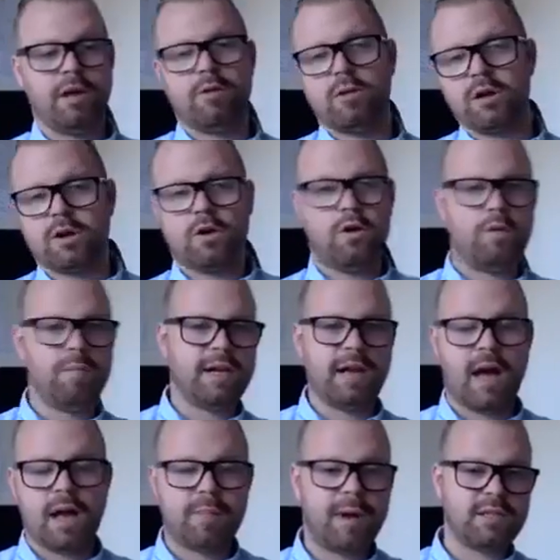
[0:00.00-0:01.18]
I don't want to call my
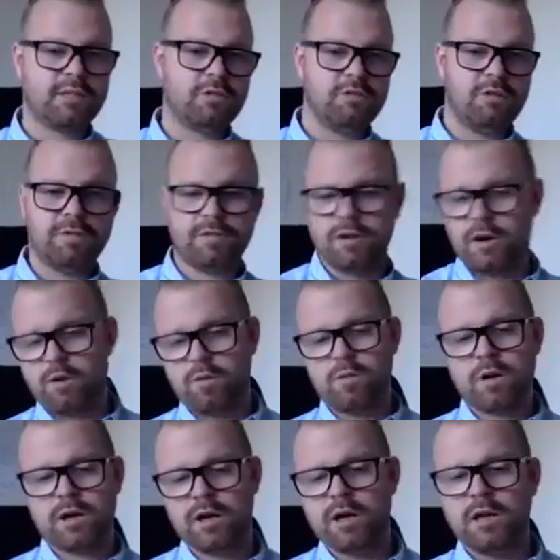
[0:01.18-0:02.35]
database too often. I don't
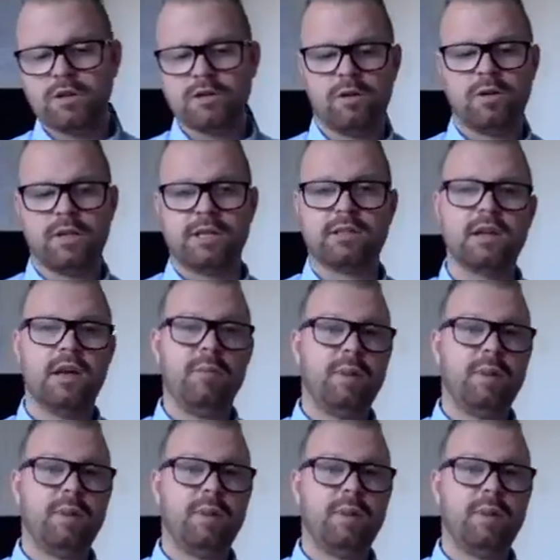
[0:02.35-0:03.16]
want to do all this.